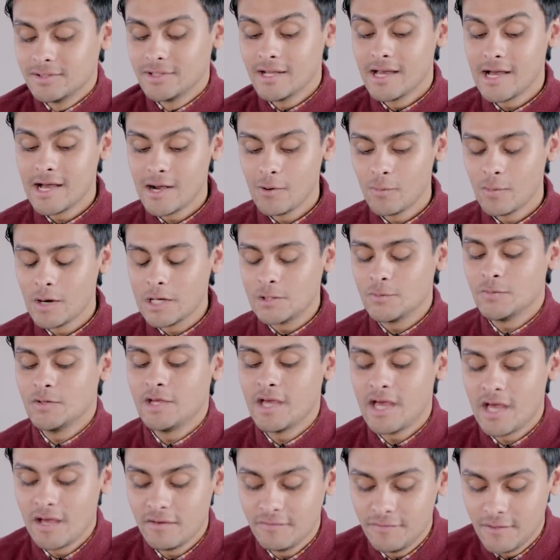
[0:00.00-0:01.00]
now what
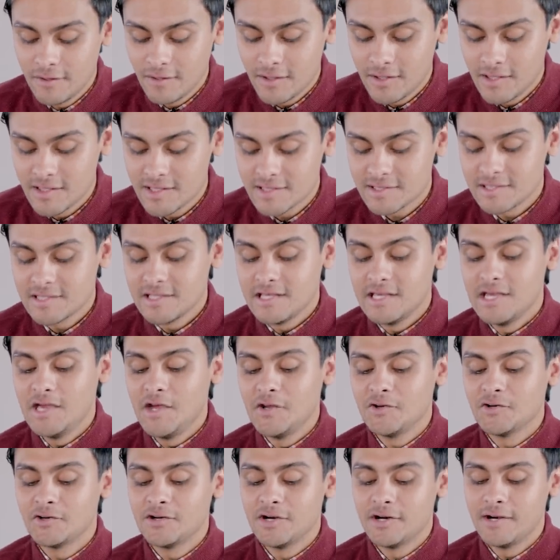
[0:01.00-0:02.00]
we have here is the
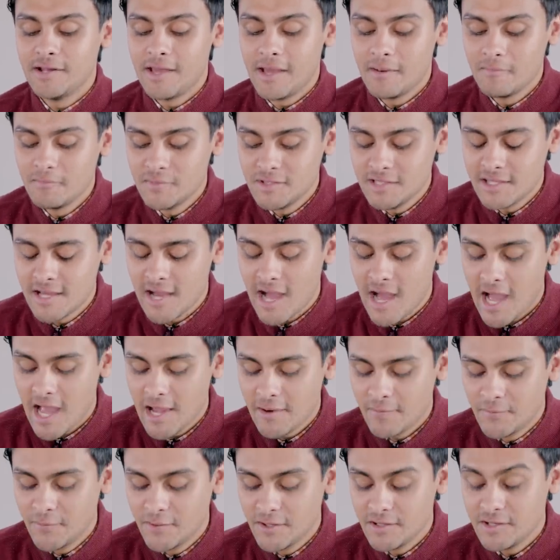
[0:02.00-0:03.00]
800MD
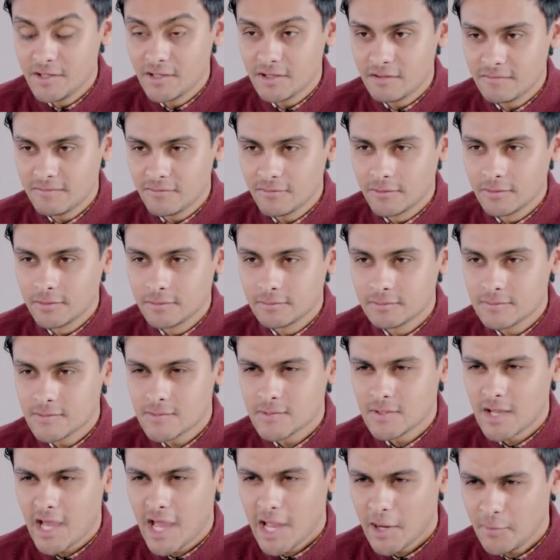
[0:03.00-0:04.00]
hybrid earphone
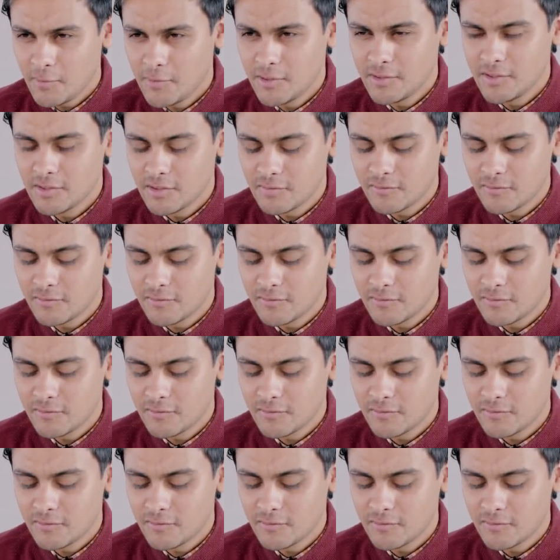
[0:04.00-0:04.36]
so hybrid